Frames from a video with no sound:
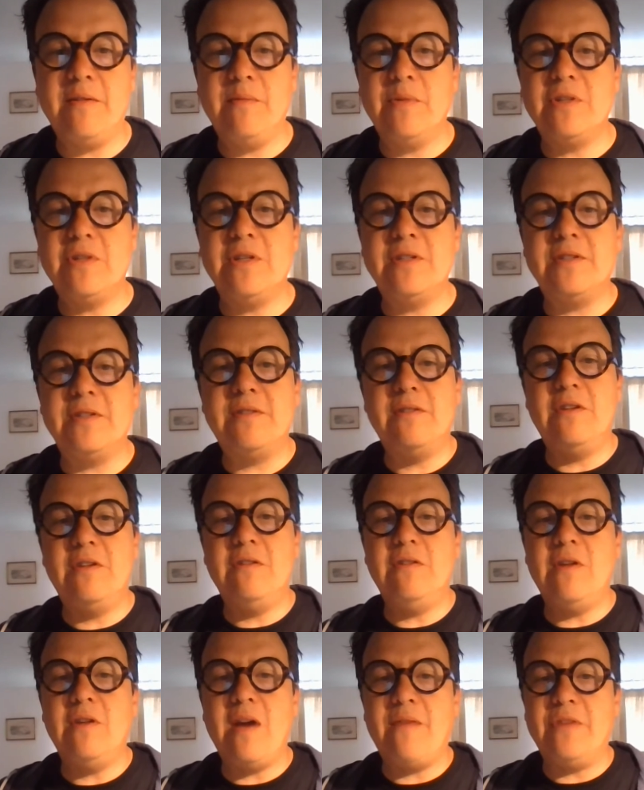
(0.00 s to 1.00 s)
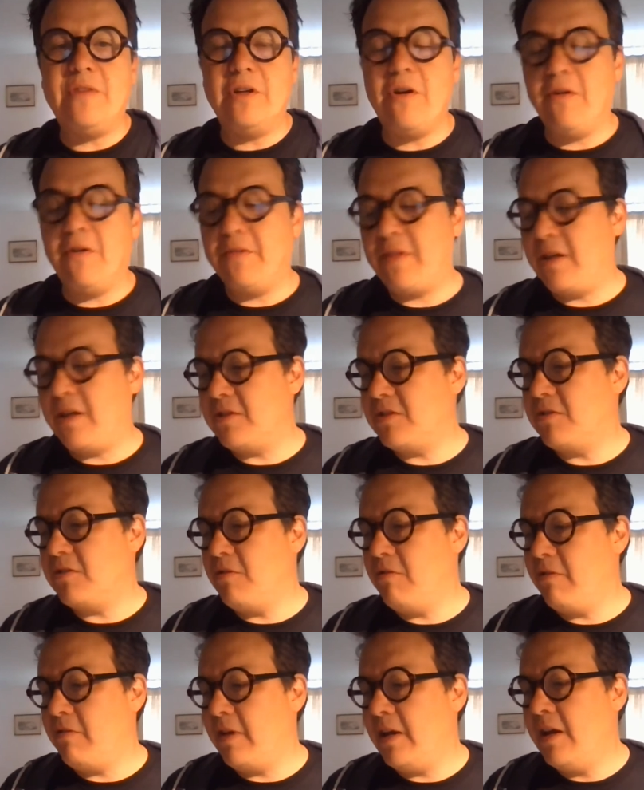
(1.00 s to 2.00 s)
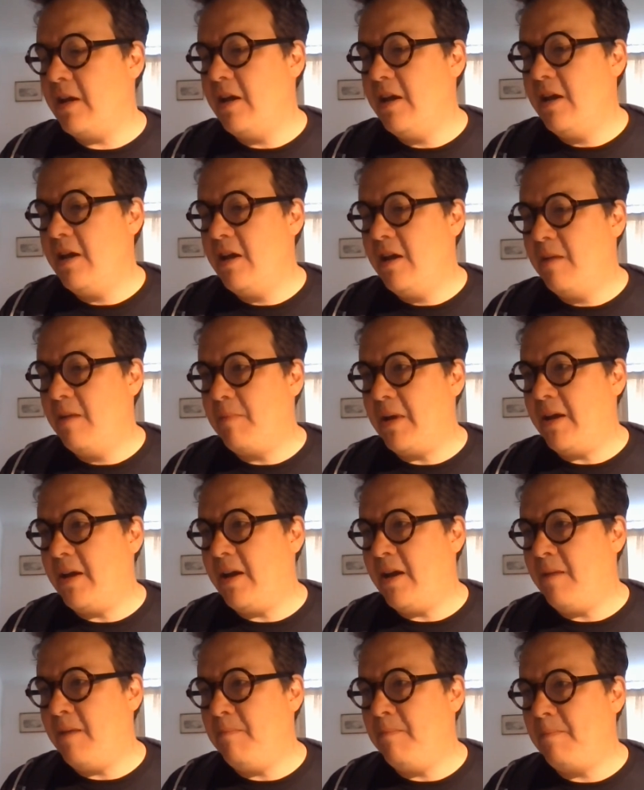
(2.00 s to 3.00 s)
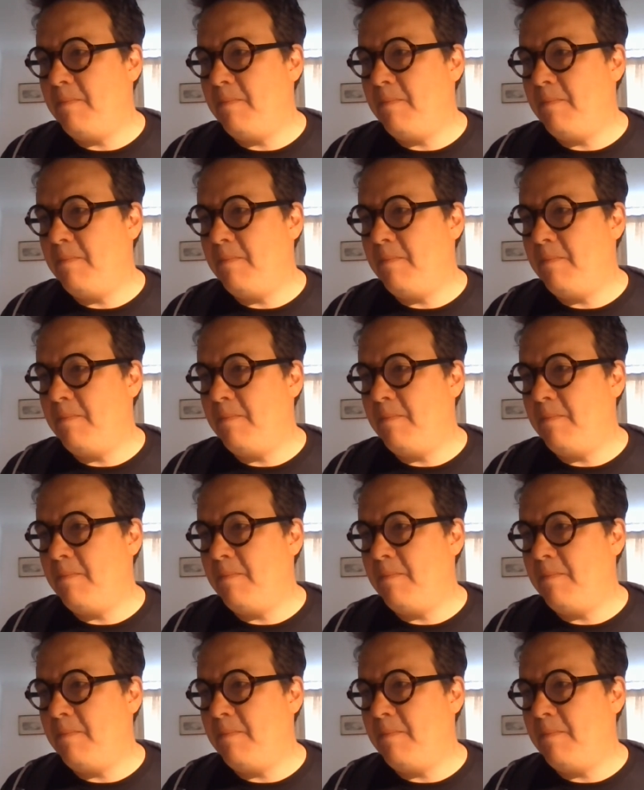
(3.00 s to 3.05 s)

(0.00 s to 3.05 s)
which is, you haven't got that story, but